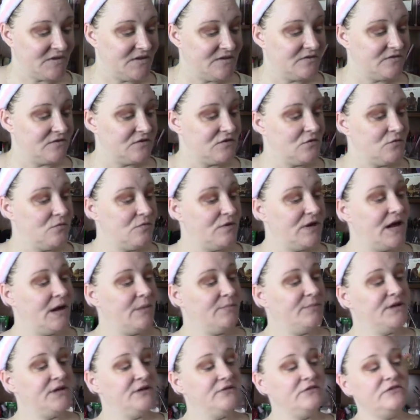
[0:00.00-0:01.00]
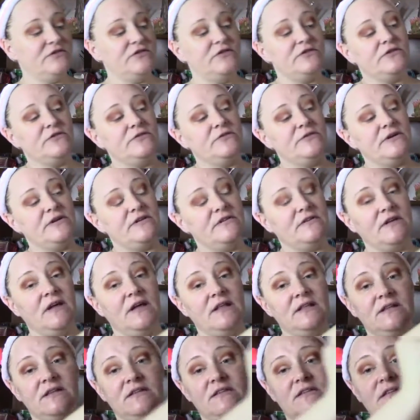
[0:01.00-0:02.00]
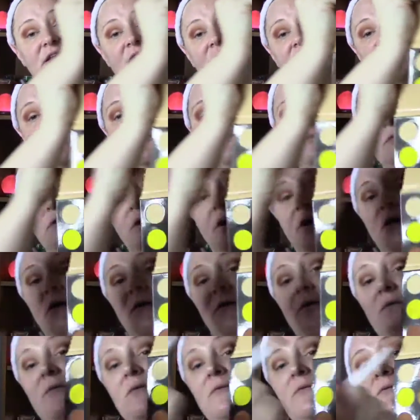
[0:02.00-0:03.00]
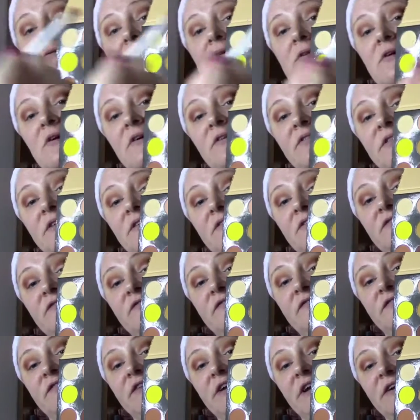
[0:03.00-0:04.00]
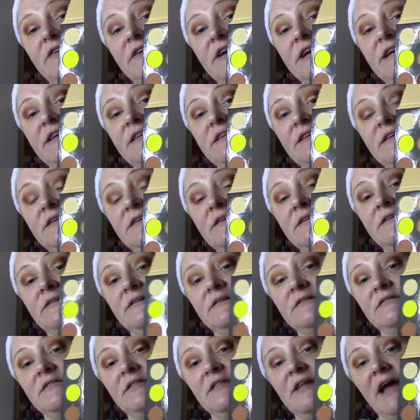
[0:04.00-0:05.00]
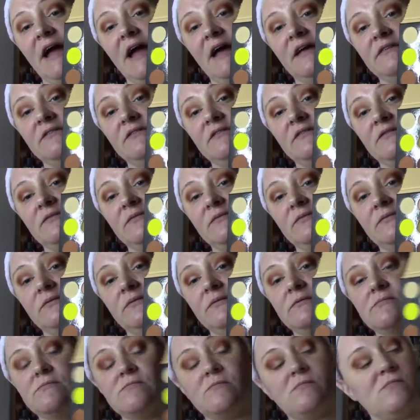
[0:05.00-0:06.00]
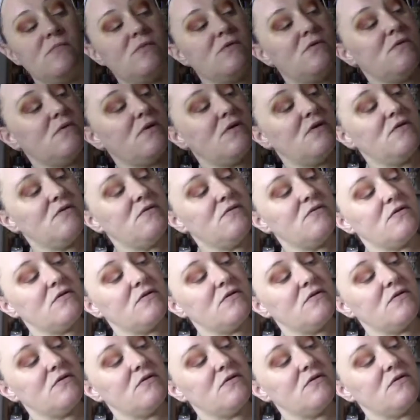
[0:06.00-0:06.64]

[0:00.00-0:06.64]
So what I'm going to do is on the second row, this very last, let